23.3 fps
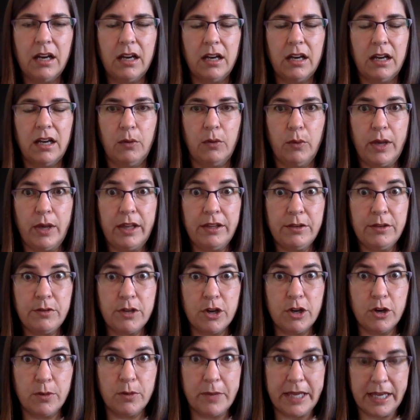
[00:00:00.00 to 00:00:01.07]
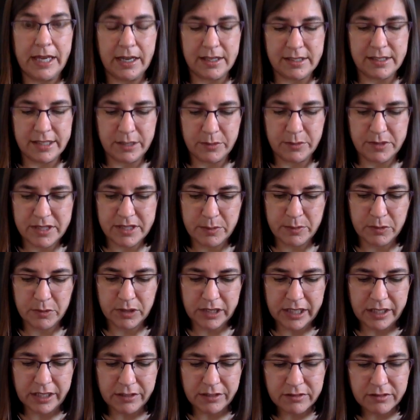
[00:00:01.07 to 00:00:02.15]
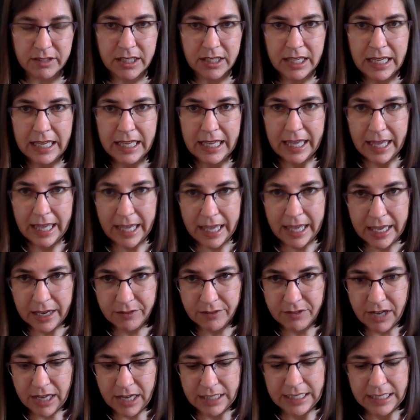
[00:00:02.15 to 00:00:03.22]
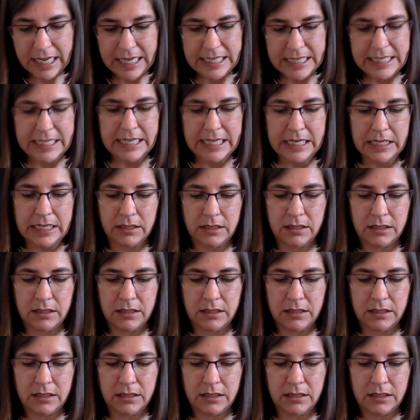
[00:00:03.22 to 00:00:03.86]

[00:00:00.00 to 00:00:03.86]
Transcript: How well you know me, I said with some relief. Hey, I've got an idea.